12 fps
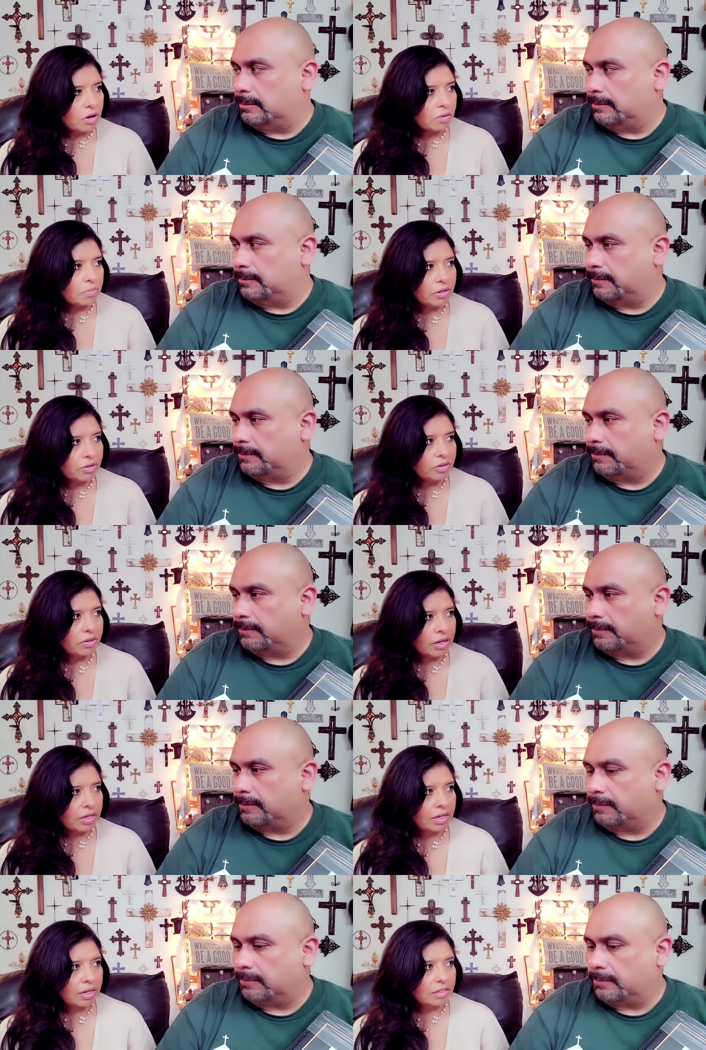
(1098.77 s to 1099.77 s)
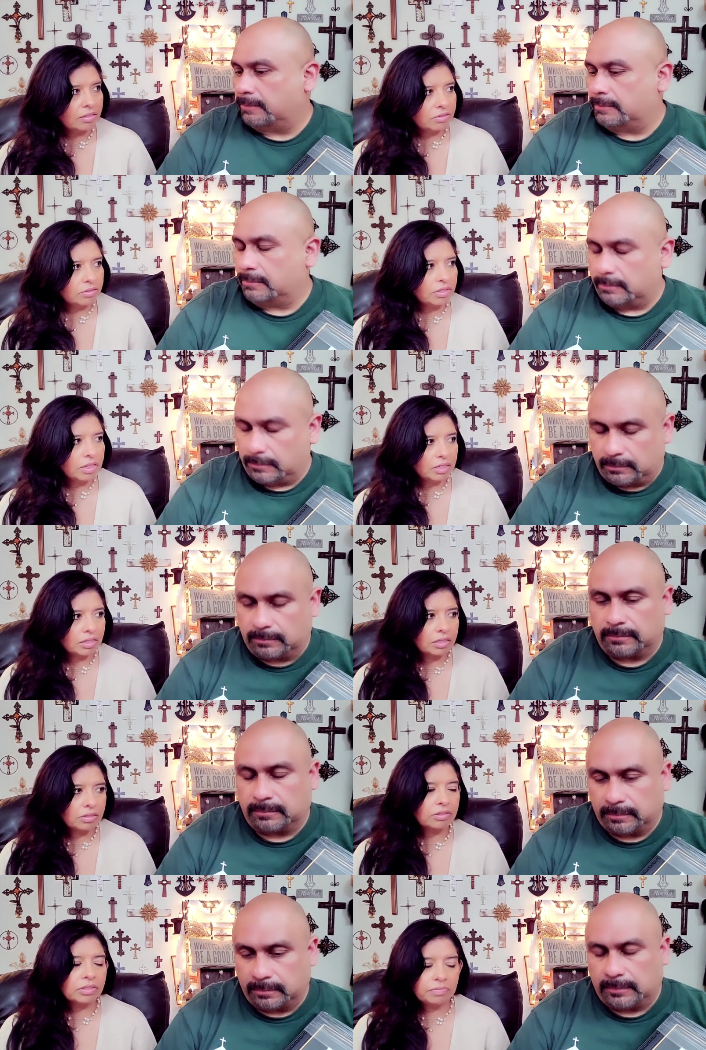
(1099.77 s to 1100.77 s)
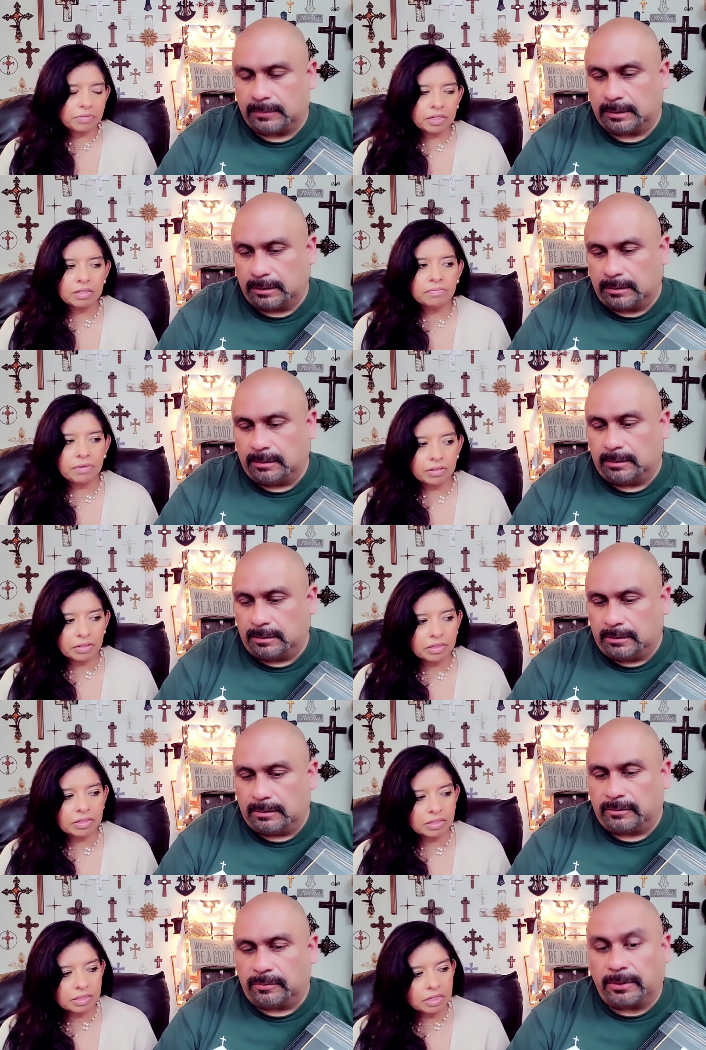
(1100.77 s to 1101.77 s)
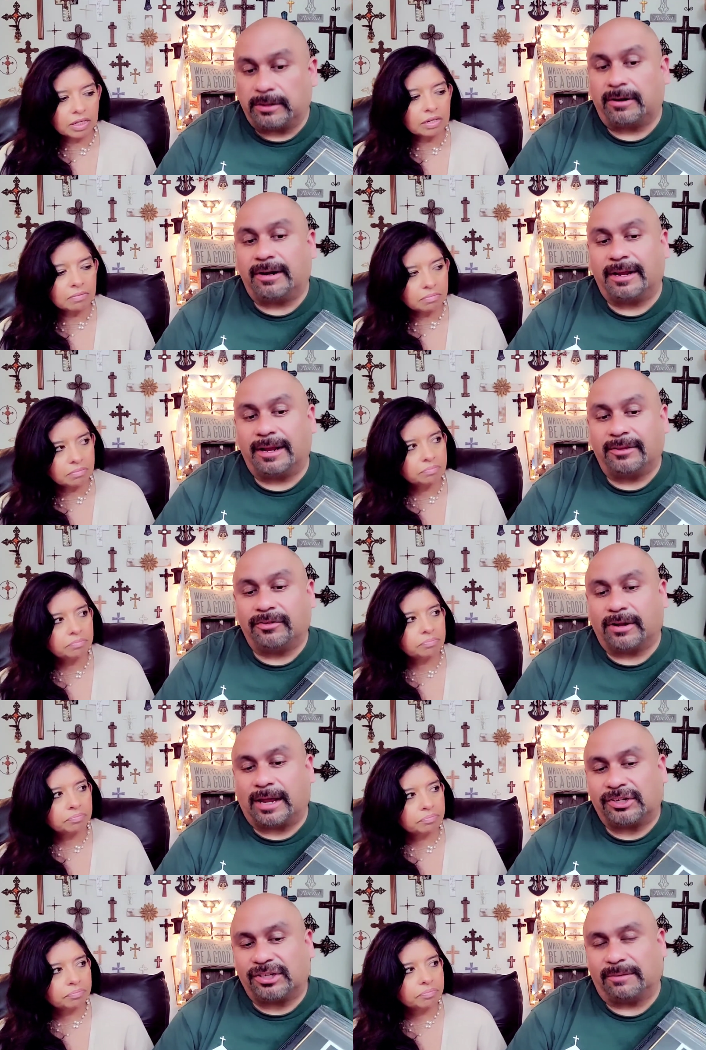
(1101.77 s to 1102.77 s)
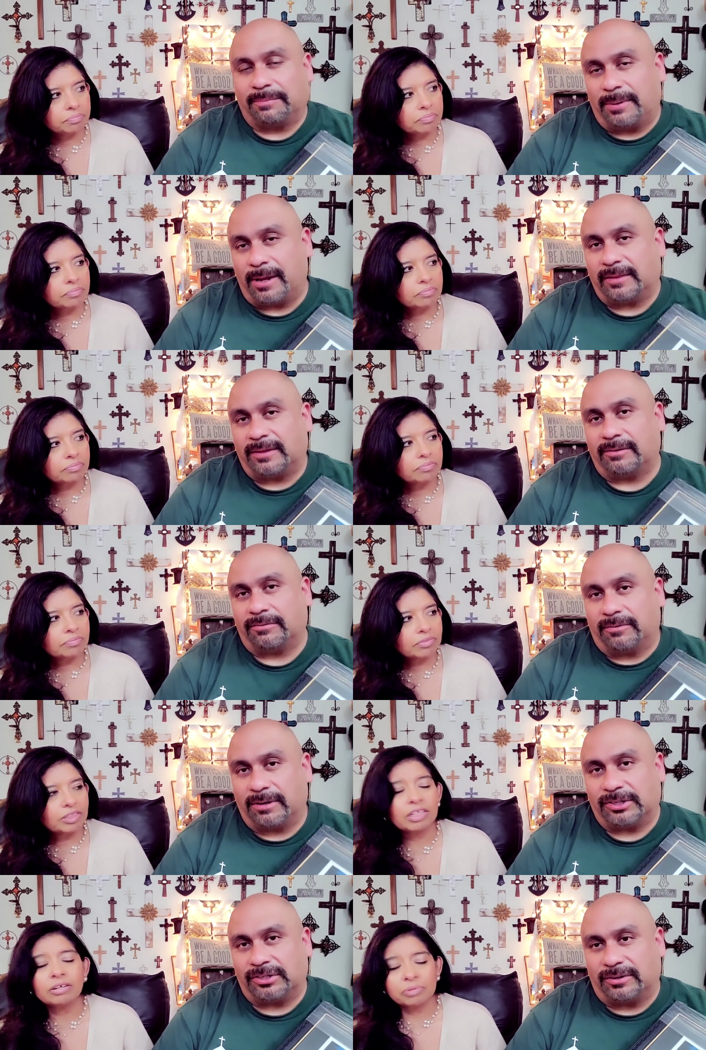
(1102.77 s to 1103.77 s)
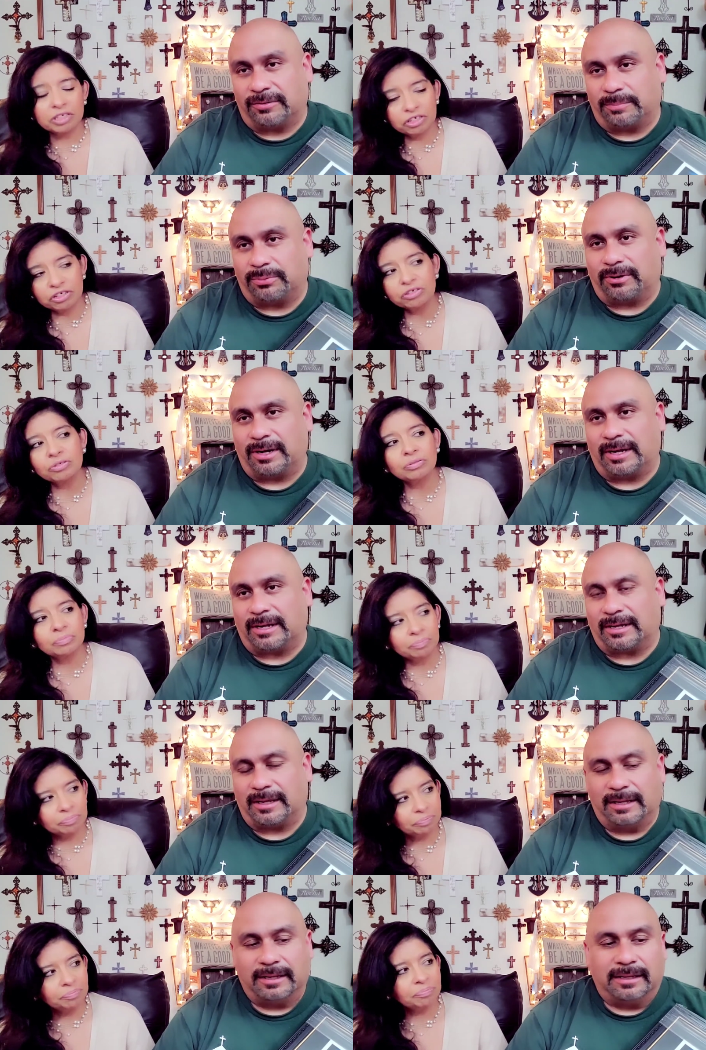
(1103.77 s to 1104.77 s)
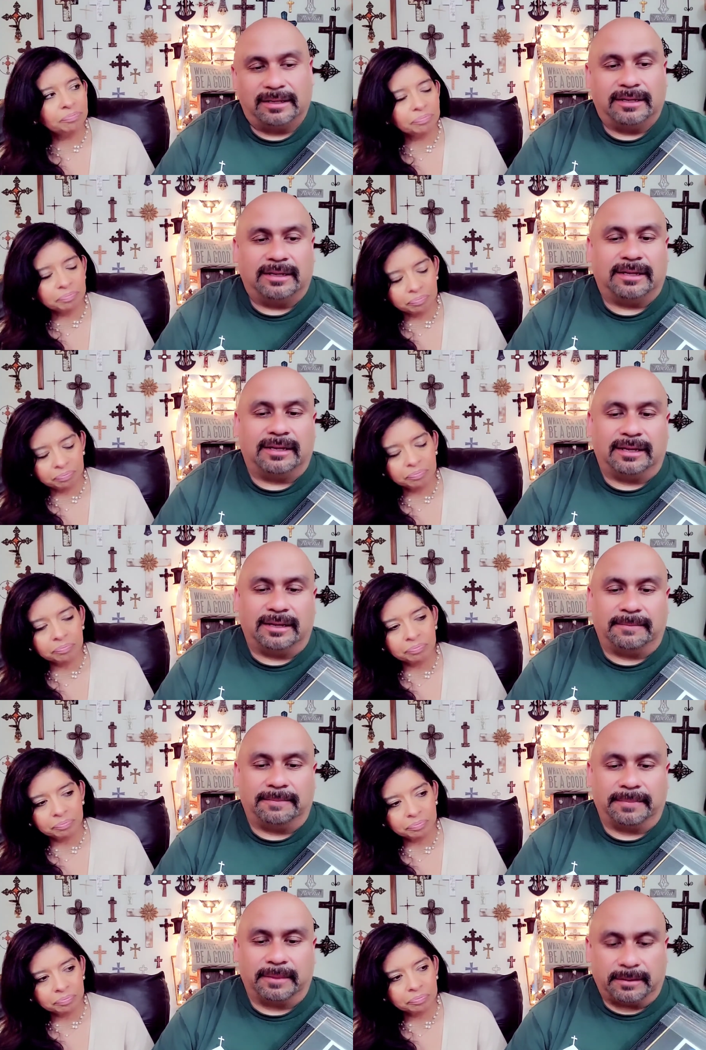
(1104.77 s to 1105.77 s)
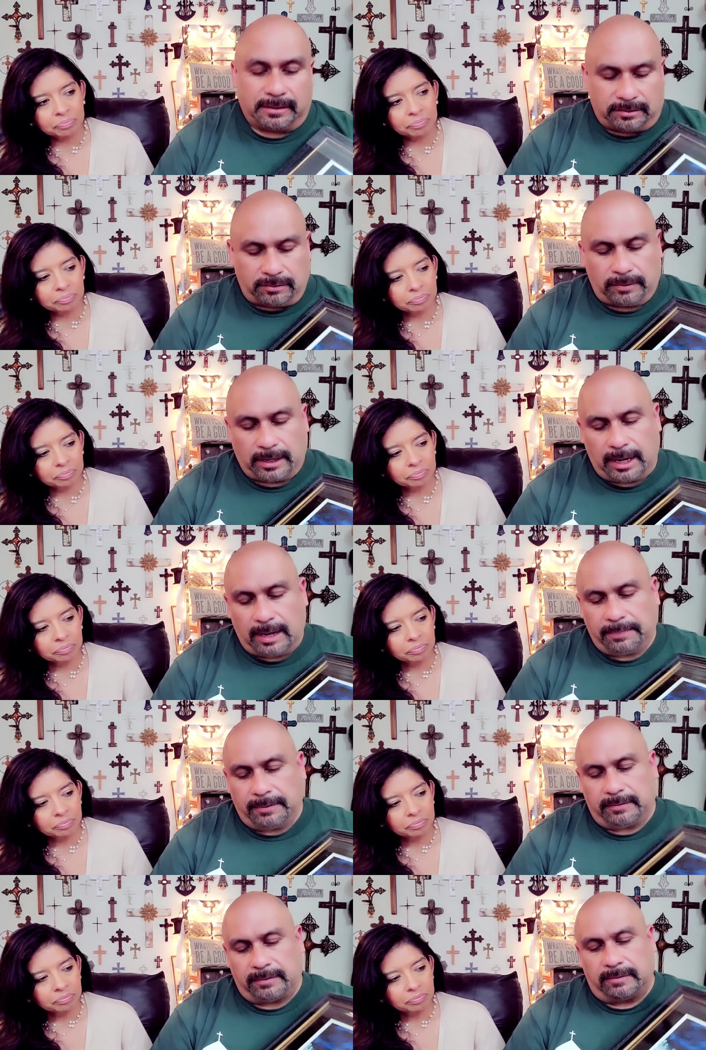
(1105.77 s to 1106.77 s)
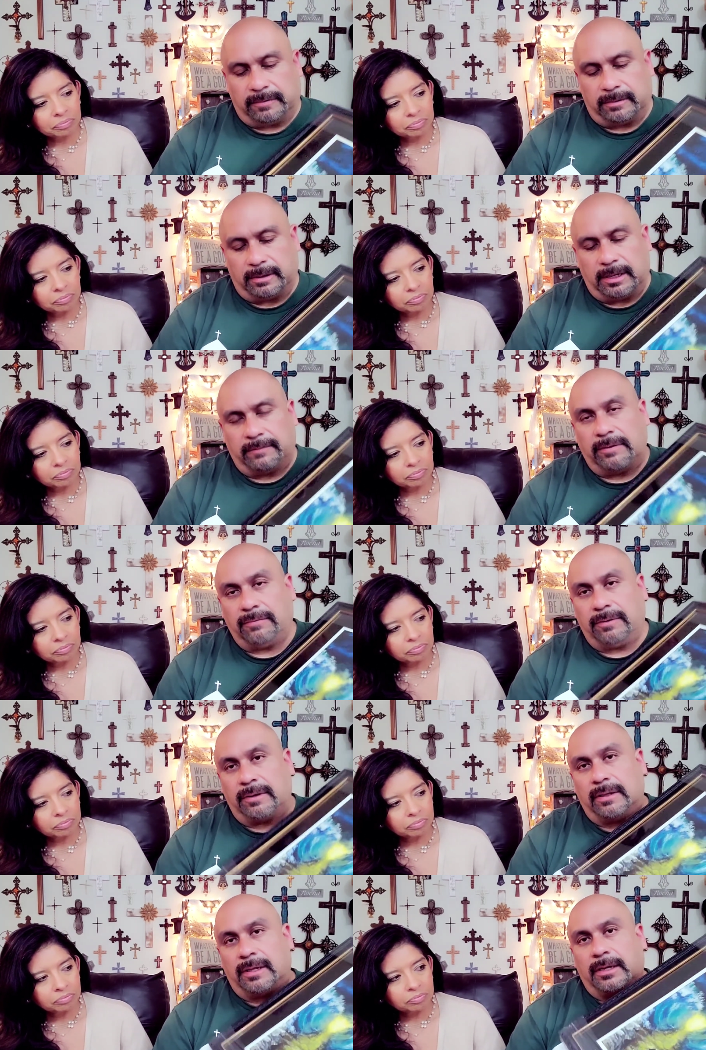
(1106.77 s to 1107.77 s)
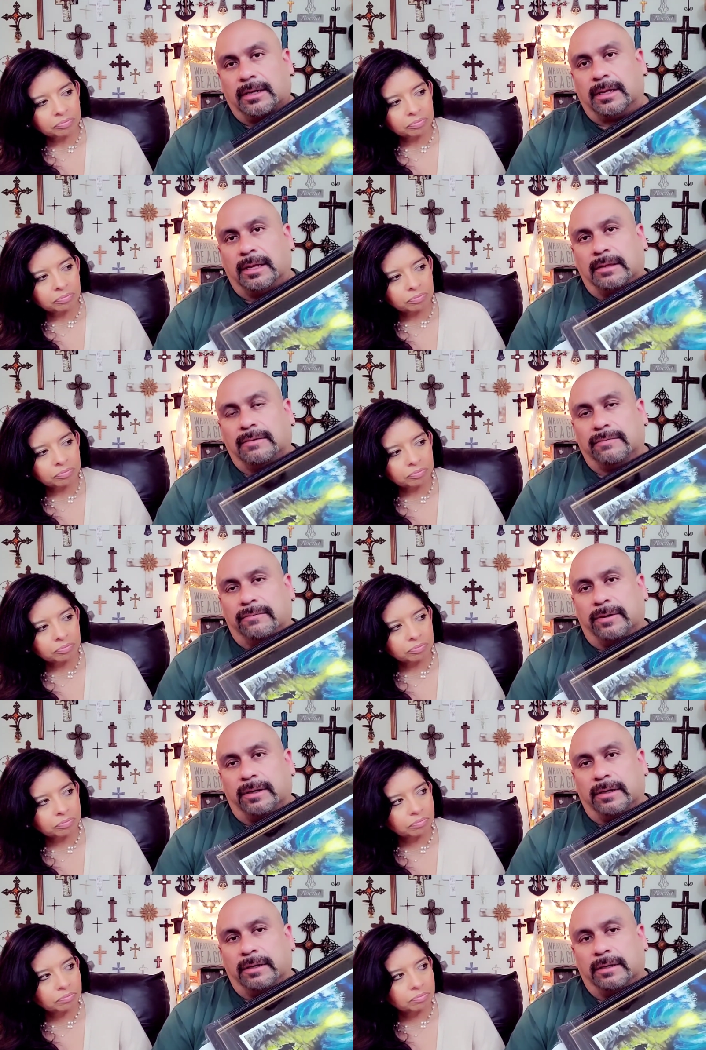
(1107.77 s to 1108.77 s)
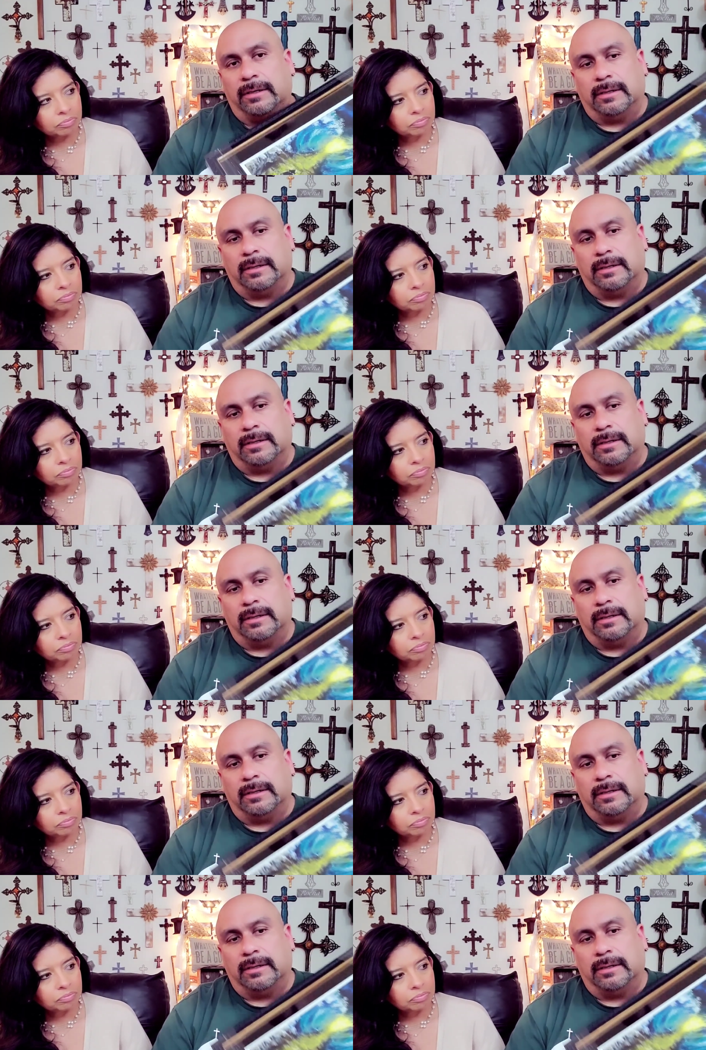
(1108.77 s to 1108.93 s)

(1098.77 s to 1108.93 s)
Speaker 1: uh, Brother Alejandro his mm. certificate of authenticity. So Brother Alejandro actually bought the
Speaker 2: original, the original. brick. Mm-hmm. Um, so what happens is everyone that gets one,